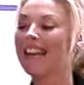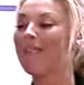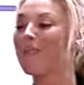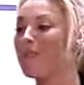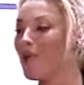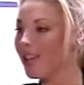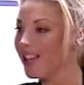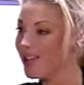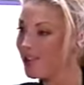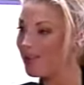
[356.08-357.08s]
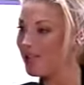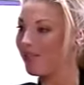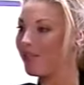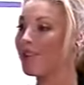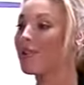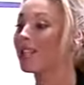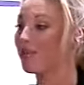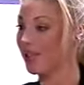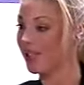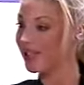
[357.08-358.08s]
Now, what are you going to be doing for
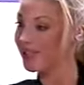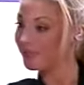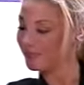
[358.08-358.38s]
Christmas?